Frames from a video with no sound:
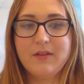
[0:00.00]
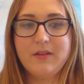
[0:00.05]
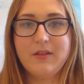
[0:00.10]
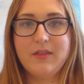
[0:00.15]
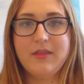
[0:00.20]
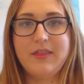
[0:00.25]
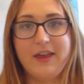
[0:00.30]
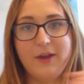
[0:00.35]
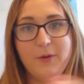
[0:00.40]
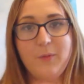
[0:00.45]

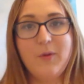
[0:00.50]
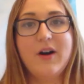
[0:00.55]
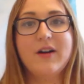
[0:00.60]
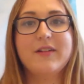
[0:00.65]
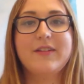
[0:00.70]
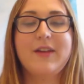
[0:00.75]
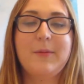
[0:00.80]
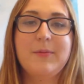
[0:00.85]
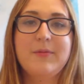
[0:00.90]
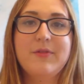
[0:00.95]
they
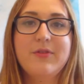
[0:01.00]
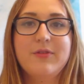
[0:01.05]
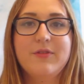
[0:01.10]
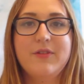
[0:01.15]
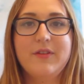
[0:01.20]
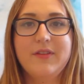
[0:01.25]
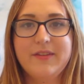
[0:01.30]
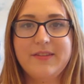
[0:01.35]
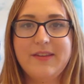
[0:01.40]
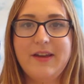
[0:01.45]
walked up
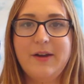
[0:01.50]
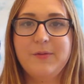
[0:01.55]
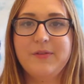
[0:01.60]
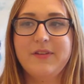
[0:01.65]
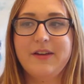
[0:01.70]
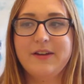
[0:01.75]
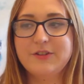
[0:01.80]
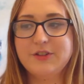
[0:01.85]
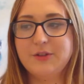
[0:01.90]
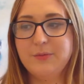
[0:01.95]
to the sound
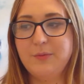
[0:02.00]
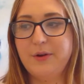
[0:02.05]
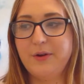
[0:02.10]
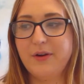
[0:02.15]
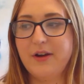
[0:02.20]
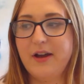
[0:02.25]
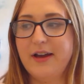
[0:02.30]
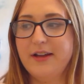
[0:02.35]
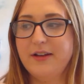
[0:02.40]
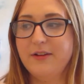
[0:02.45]
section. We were
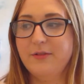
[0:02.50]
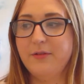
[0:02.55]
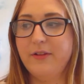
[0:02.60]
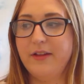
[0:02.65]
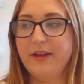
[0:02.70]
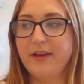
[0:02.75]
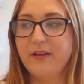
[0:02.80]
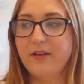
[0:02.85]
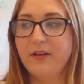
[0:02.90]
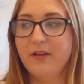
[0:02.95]
kind of
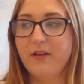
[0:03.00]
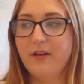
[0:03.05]
like